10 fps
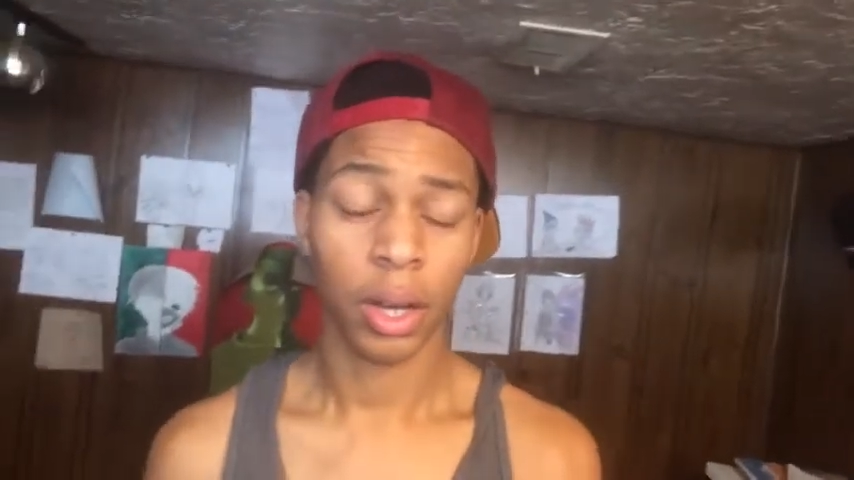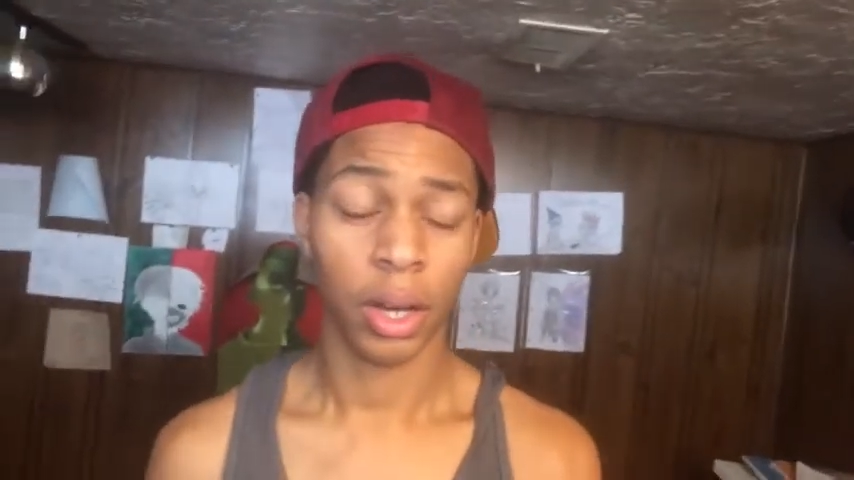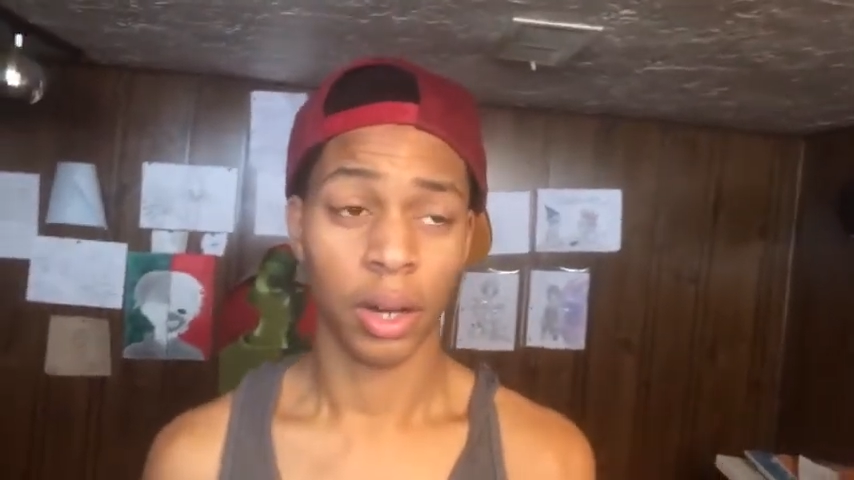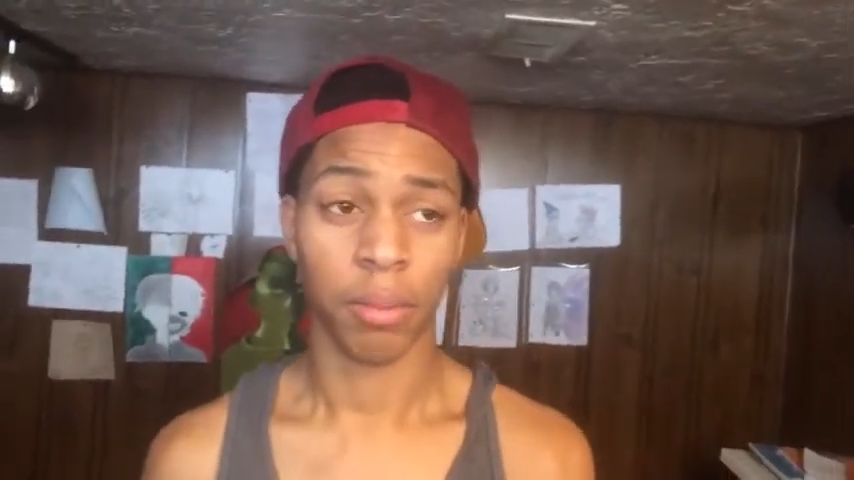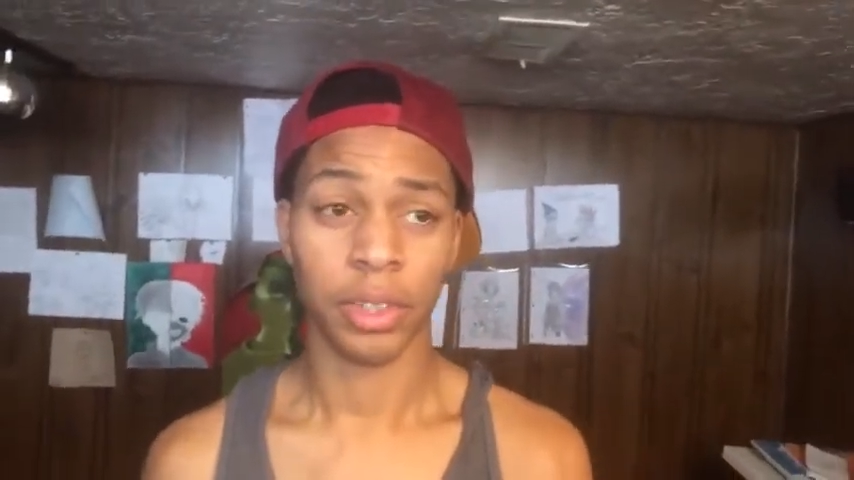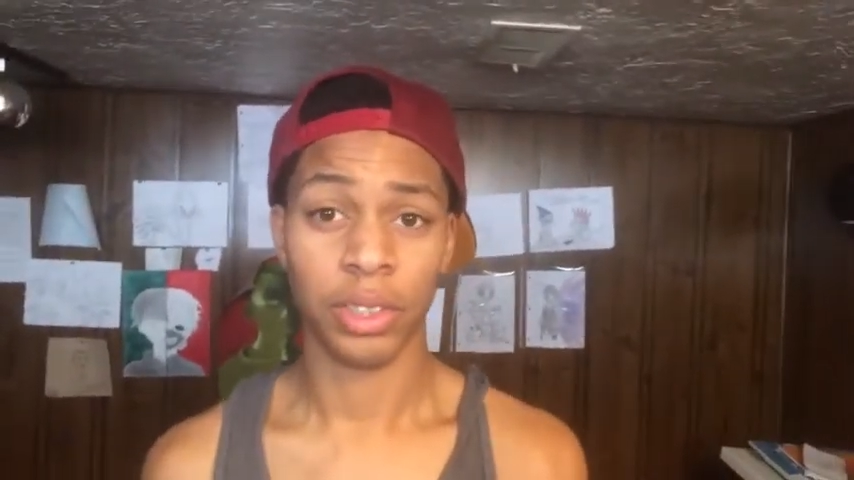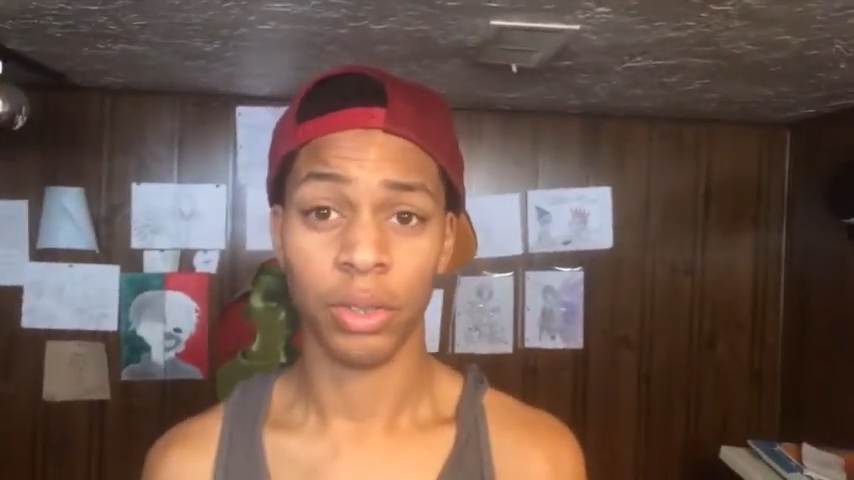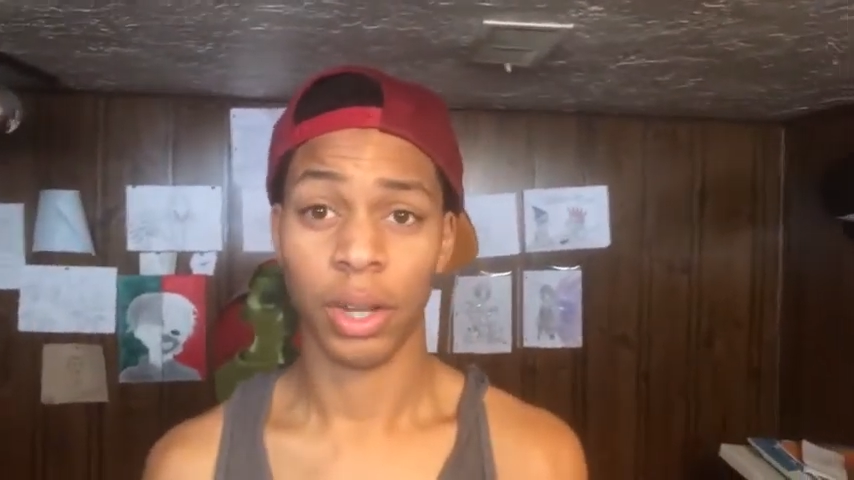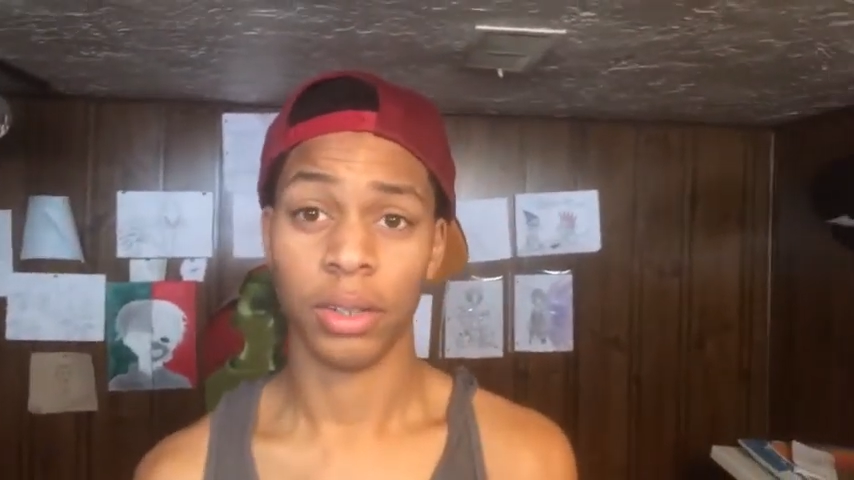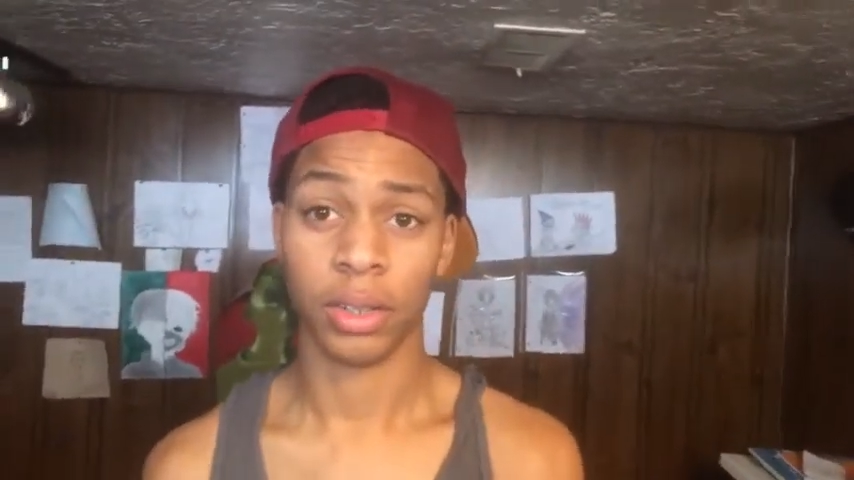in
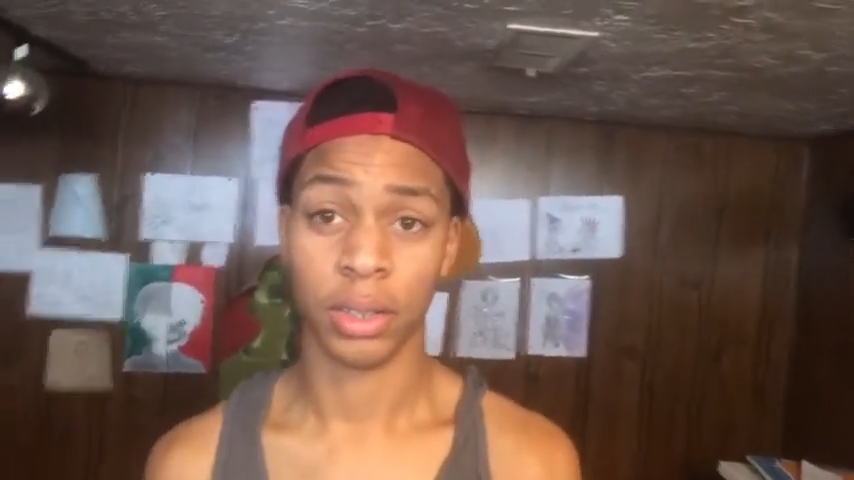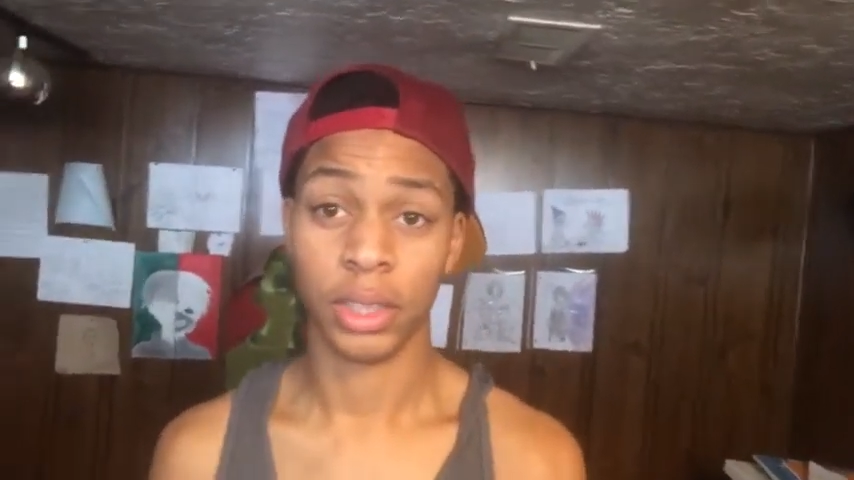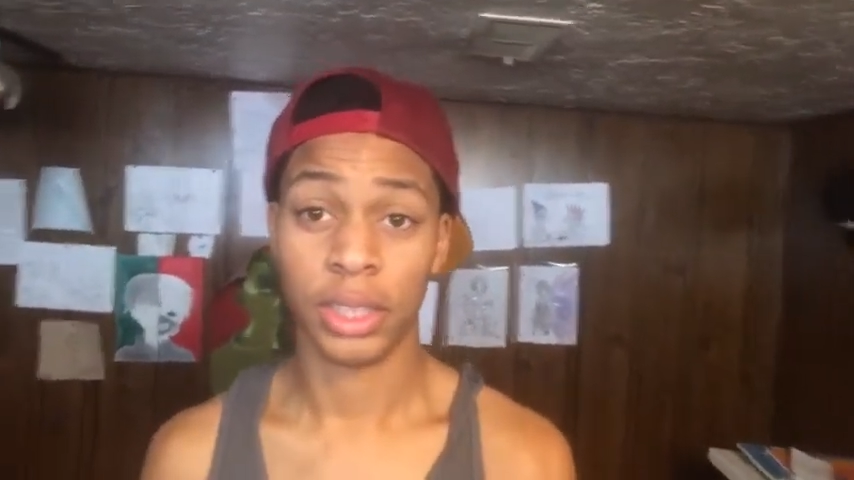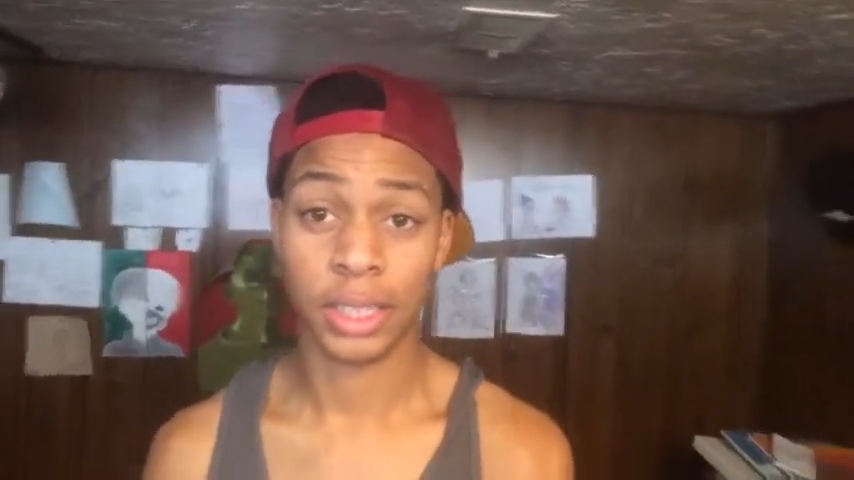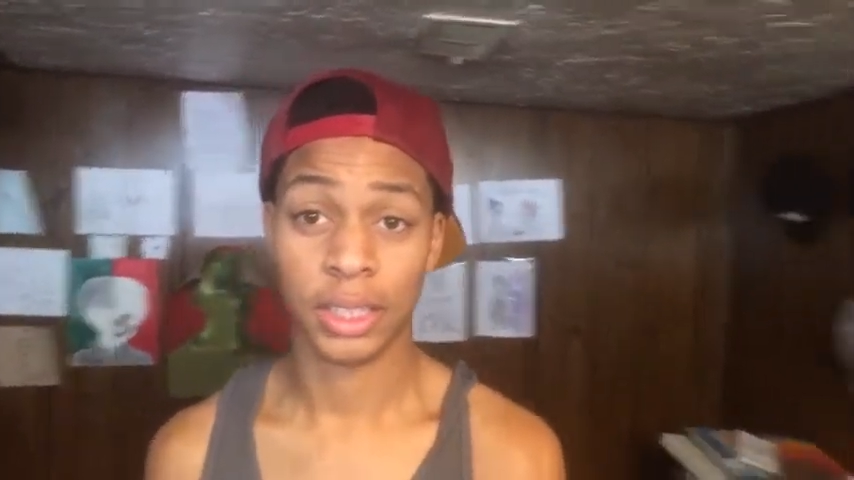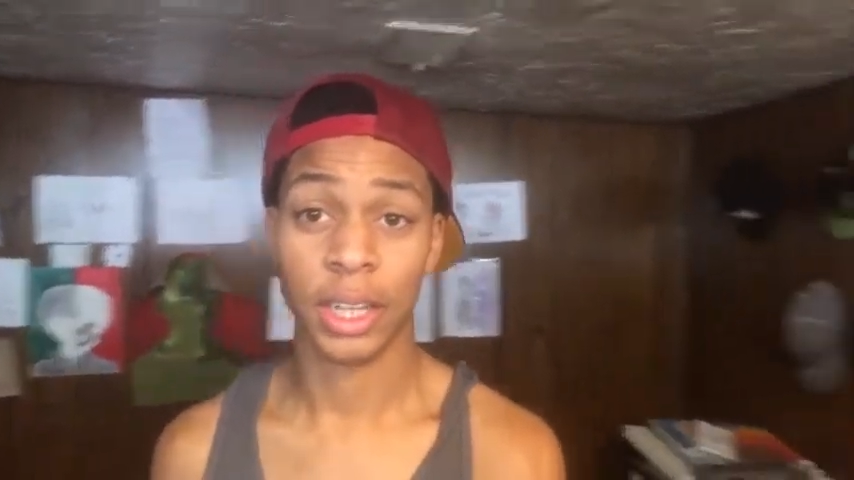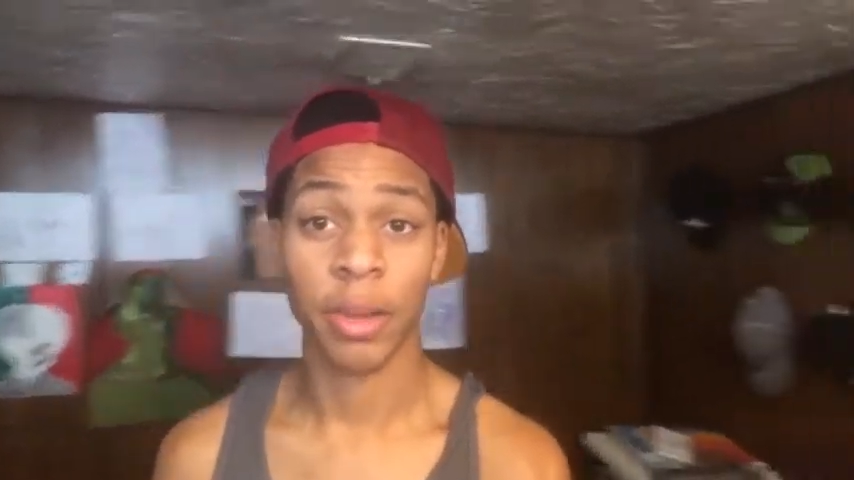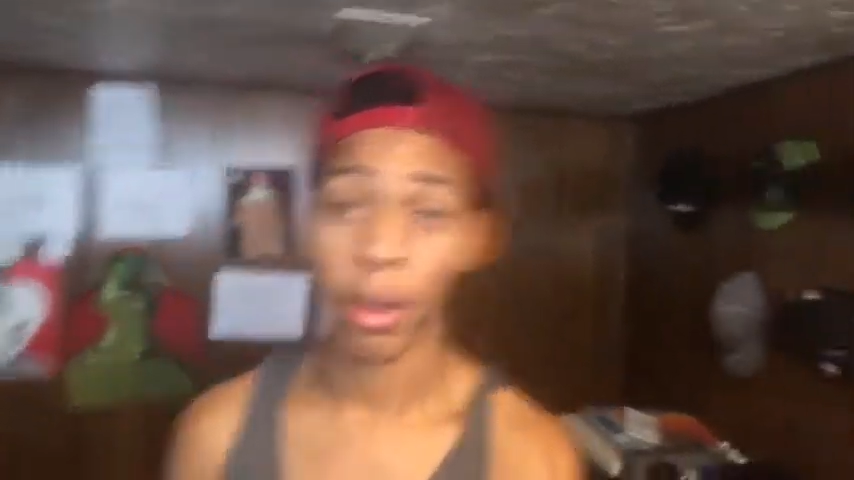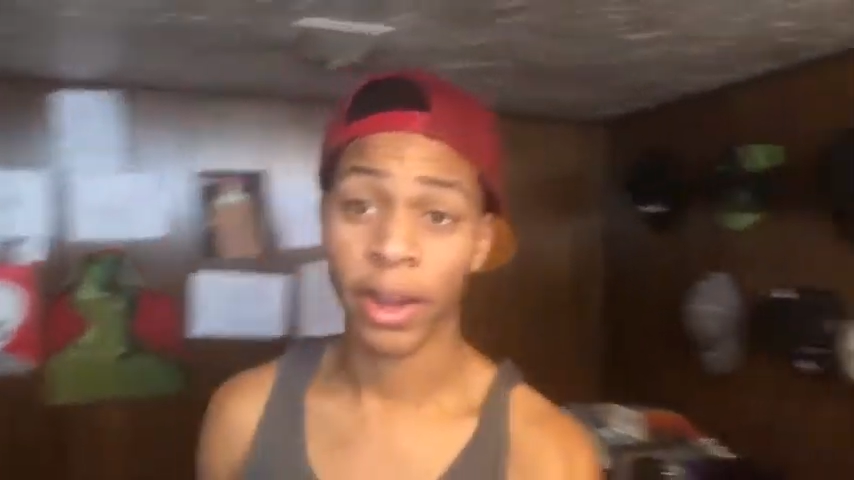2016,